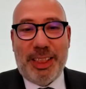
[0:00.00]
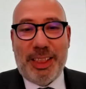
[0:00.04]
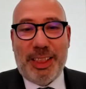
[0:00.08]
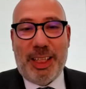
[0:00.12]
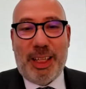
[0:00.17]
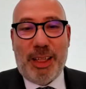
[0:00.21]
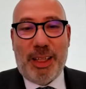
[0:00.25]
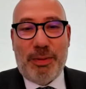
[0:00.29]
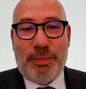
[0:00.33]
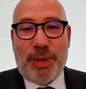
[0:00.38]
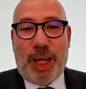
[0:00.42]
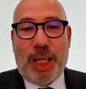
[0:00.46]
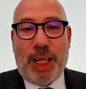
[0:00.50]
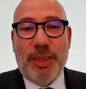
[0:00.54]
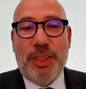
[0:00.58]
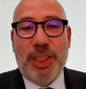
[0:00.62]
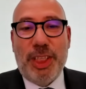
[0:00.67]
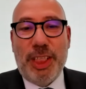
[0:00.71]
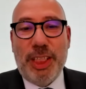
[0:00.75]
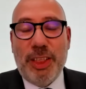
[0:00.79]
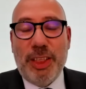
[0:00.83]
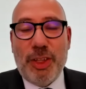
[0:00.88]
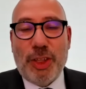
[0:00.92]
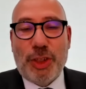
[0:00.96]
itself, and
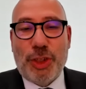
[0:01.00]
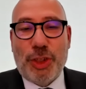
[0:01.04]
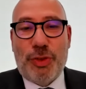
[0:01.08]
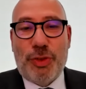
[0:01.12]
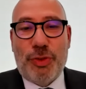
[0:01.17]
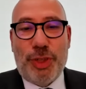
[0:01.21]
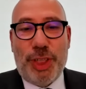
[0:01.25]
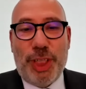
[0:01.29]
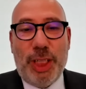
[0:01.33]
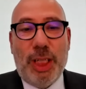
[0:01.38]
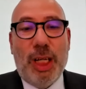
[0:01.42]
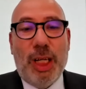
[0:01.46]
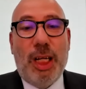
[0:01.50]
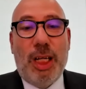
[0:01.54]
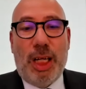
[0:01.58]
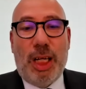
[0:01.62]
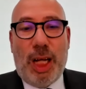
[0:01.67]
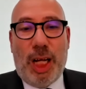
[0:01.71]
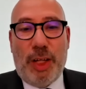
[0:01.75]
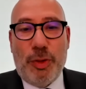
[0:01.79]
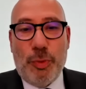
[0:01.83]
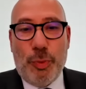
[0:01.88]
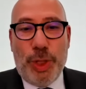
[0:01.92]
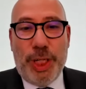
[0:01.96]
the industry
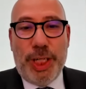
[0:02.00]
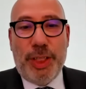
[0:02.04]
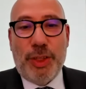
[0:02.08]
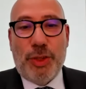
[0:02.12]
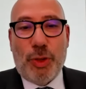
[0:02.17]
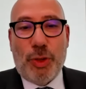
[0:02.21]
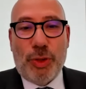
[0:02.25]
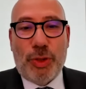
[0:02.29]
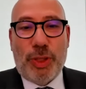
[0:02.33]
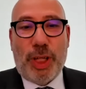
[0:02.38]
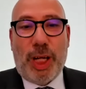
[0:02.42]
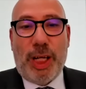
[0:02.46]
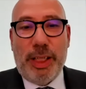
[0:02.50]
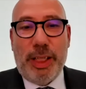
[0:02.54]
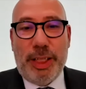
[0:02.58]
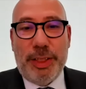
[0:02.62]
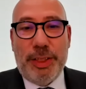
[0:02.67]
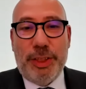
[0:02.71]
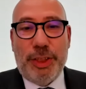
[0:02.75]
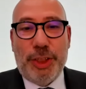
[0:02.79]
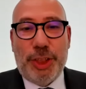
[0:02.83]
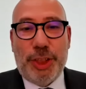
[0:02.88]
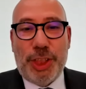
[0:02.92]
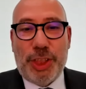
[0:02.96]
and we in Total
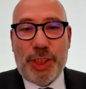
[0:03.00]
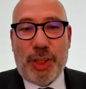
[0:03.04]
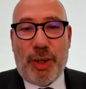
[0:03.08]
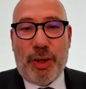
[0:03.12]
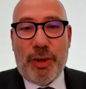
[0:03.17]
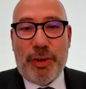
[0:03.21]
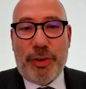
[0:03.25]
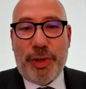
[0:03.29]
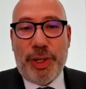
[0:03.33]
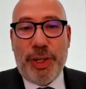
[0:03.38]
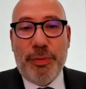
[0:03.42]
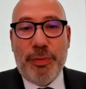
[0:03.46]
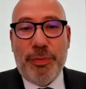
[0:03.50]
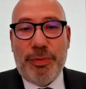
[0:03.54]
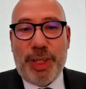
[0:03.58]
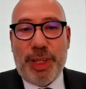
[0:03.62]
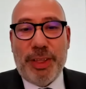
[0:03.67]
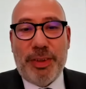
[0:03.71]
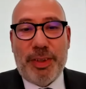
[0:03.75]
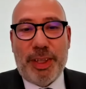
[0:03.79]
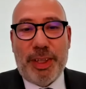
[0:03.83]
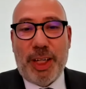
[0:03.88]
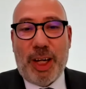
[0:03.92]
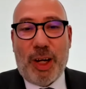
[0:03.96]
Energies are
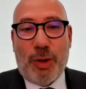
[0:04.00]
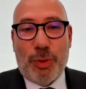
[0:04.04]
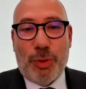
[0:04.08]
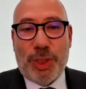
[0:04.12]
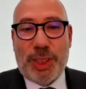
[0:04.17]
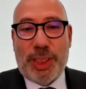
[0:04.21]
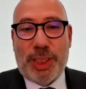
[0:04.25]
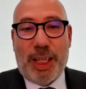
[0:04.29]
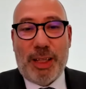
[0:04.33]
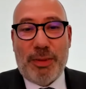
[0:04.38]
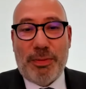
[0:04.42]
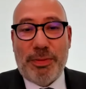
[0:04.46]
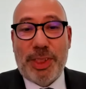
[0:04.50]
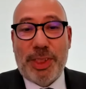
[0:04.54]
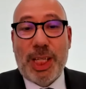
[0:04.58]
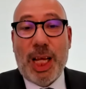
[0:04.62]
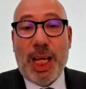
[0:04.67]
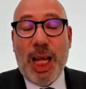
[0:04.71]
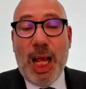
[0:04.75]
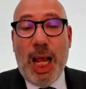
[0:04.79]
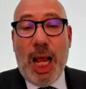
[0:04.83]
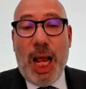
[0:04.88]
reinventing ourselves.